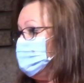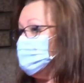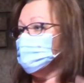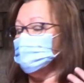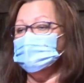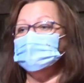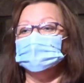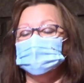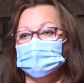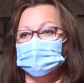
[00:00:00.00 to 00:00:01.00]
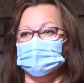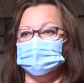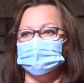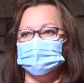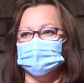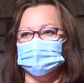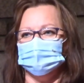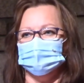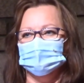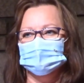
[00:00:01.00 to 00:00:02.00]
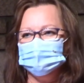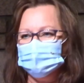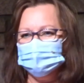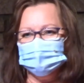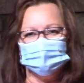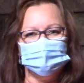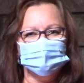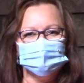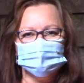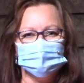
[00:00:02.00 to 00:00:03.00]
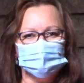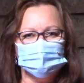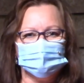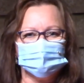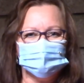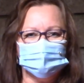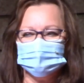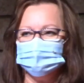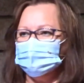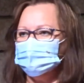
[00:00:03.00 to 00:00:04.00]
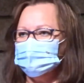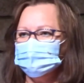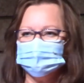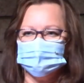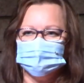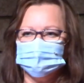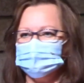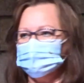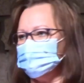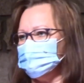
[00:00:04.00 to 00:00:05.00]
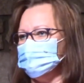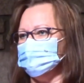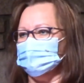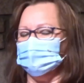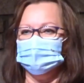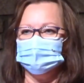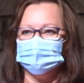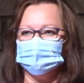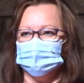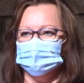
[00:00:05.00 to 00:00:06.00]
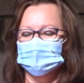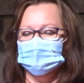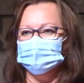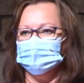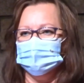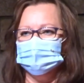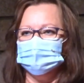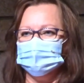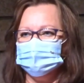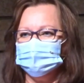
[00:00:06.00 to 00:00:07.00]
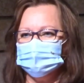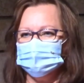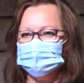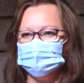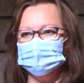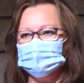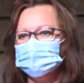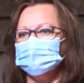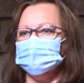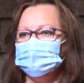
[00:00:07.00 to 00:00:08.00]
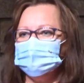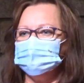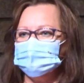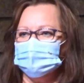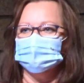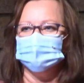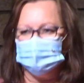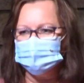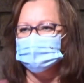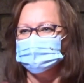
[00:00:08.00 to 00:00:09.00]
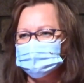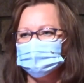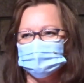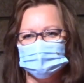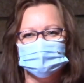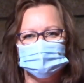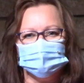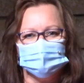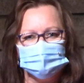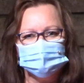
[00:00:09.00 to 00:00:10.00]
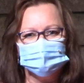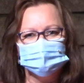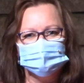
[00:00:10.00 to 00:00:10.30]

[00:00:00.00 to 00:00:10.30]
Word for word: It can hit you in a way that you go, man, all they talk about is how to pay bills and do this and do that, and to, they want money for this. Man, they're even selling pumpkins to get our money, right?